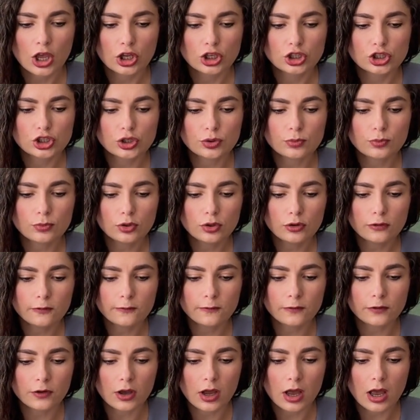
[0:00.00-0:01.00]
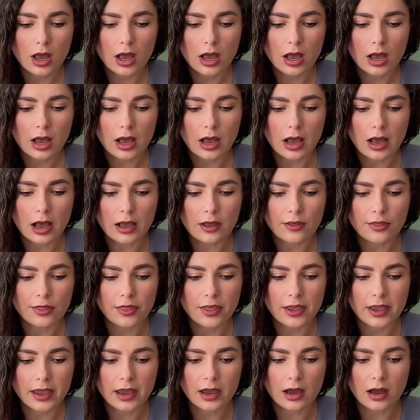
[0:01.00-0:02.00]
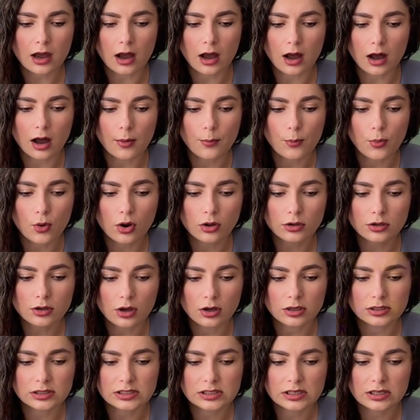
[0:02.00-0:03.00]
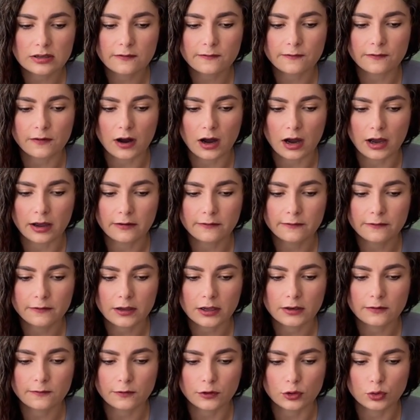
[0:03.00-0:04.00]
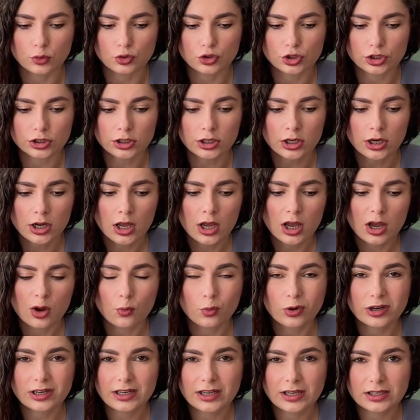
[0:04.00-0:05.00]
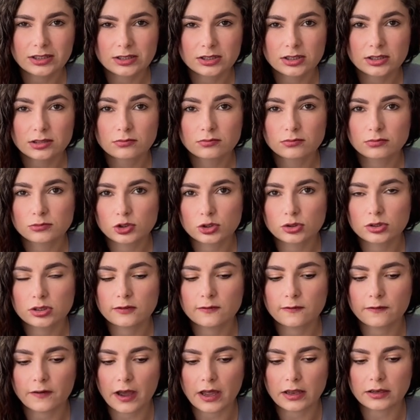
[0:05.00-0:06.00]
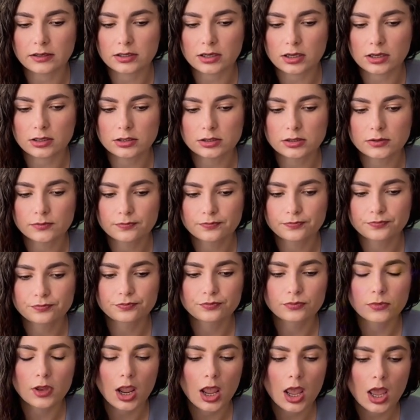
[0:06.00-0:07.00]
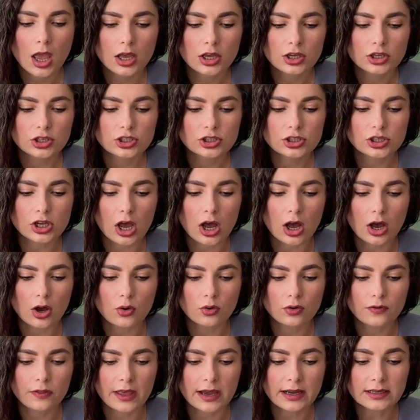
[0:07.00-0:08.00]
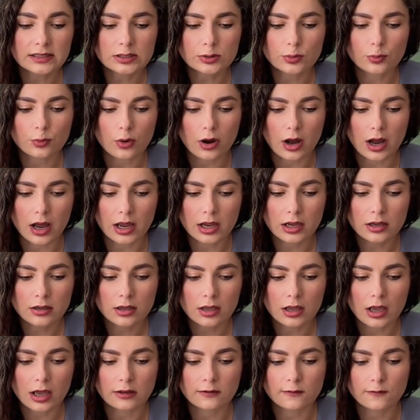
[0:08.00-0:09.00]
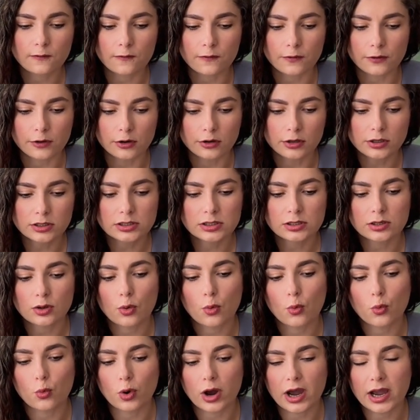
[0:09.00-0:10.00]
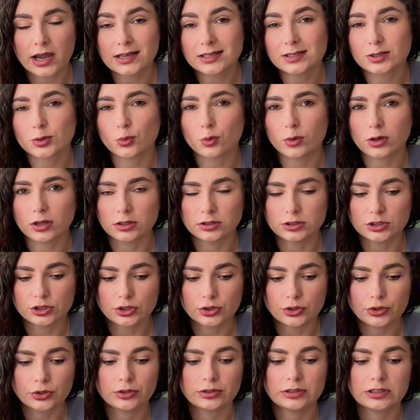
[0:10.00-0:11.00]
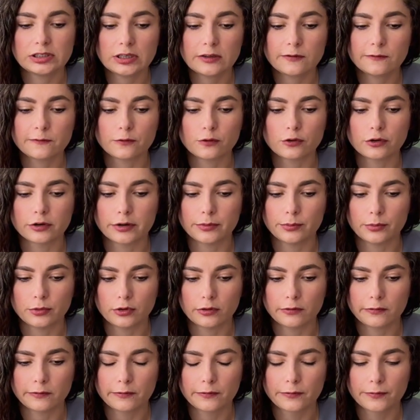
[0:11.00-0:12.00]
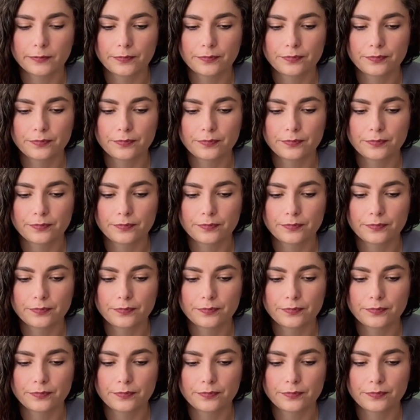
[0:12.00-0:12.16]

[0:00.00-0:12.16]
To move the pawn on c5 in future, we need to defend it. So that's why at first white will do d4 move.